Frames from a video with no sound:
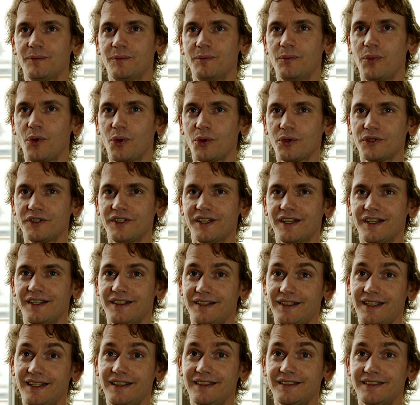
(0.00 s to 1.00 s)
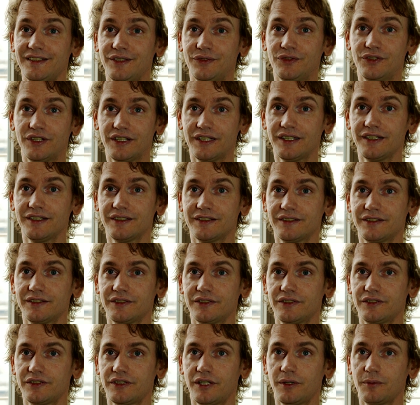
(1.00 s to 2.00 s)
border in case if there is
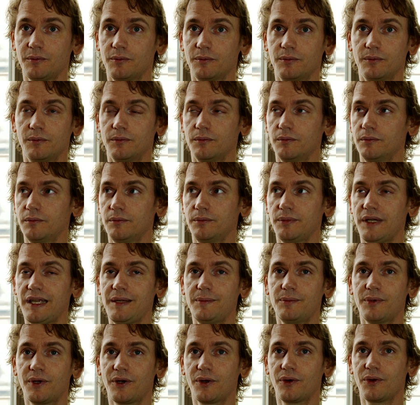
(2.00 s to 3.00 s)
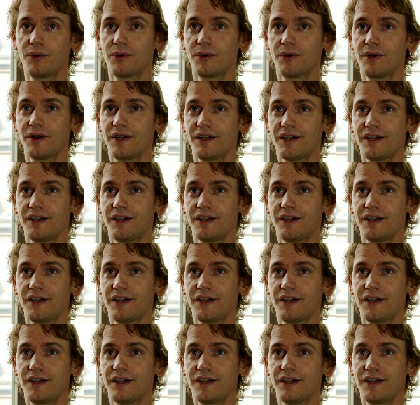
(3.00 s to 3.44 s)
some paper or